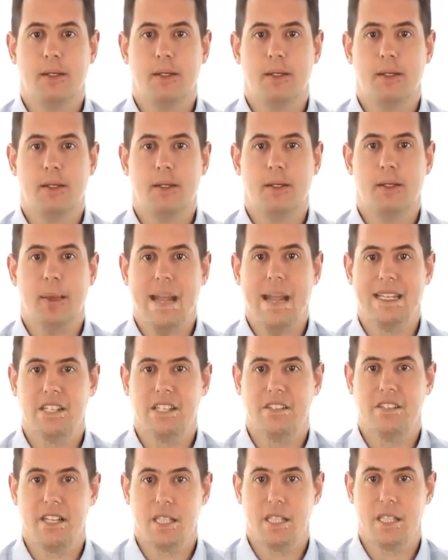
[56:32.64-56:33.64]
a
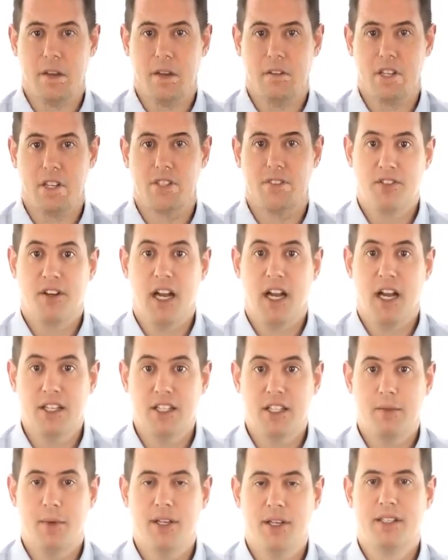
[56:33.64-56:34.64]
better experience for
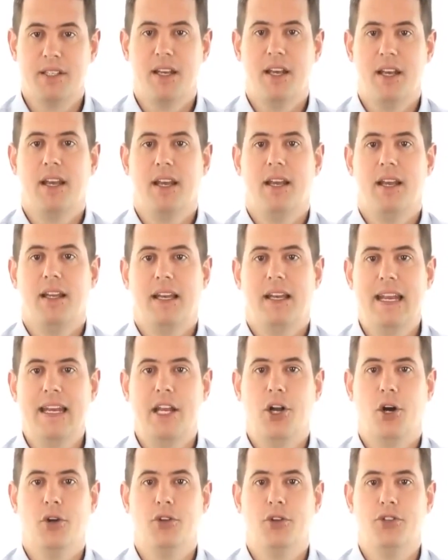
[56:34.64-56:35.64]
customers,
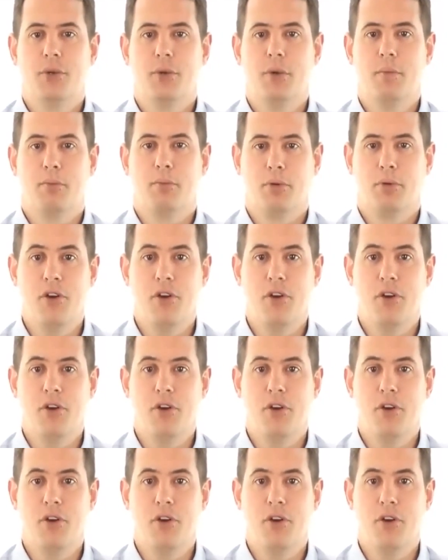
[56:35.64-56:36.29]
leading on to.